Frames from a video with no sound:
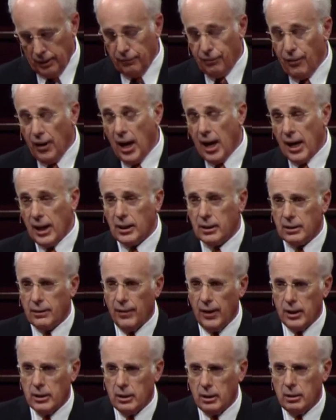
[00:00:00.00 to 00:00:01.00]
In
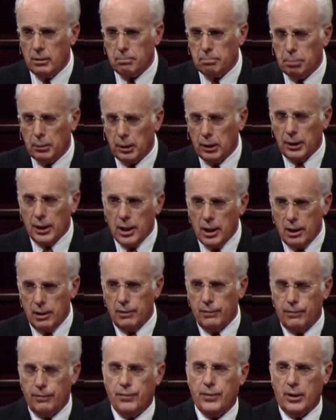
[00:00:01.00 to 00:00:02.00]
fact, they didn't
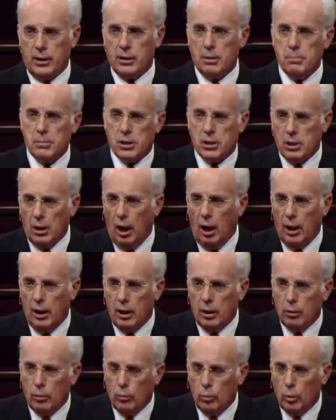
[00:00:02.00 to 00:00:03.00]
believe that the
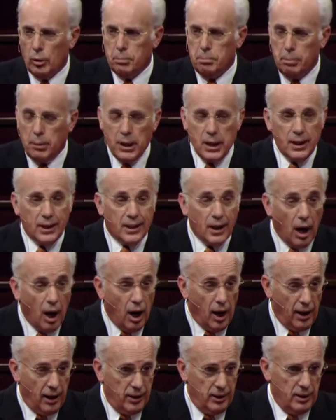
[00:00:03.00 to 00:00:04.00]
Messiah would be
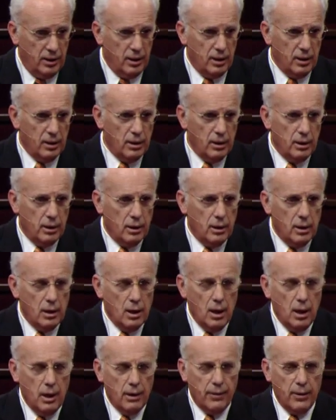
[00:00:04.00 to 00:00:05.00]
God.
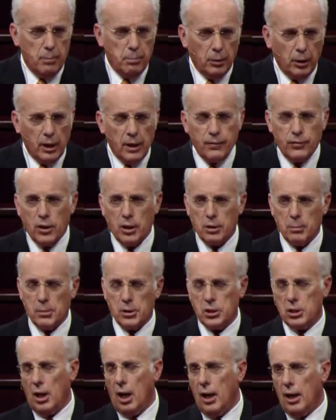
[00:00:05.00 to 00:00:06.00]
They believed that
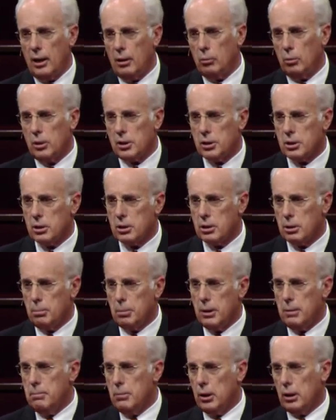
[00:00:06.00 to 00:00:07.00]
the Messiah was
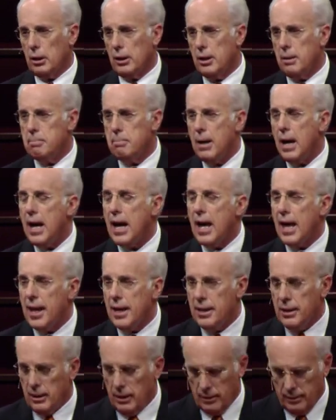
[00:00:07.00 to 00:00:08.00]
to be merely a
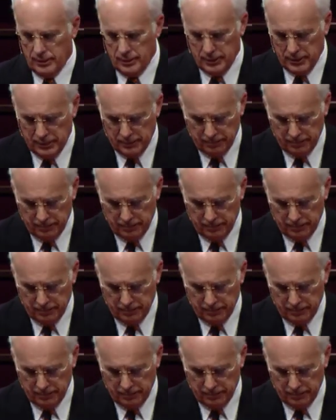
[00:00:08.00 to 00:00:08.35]
man.